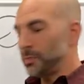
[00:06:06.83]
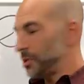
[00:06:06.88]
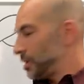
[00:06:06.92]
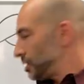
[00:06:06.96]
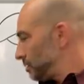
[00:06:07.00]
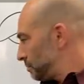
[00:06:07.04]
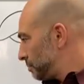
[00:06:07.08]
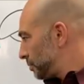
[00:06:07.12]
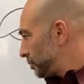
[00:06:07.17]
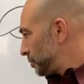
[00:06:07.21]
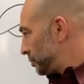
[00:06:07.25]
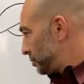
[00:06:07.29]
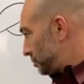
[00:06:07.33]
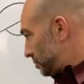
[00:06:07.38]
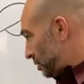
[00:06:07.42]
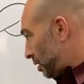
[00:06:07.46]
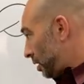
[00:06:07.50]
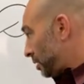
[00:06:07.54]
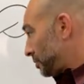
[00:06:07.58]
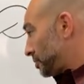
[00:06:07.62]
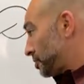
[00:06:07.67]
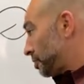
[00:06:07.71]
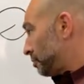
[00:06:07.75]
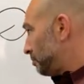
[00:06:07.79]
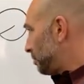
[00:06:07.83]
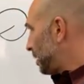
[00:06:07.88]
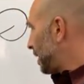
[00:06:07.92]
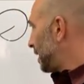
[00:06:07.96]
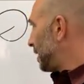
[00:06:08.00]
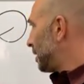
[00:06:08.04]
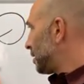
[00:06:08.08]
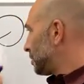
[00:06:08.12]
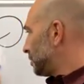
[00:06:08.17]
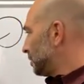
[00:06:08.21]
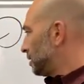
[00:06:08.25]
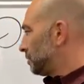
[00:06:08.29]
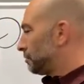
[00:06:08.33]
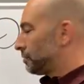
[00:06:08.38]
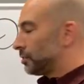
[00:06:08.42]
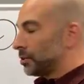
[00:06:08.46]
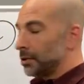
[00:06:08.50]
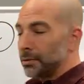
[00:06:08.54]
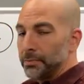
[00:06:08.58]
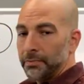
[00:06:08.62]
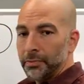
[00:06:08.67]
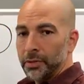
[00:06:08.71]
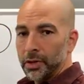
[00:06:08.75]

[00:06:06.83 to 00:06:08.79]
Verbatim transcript: being produced also by our liver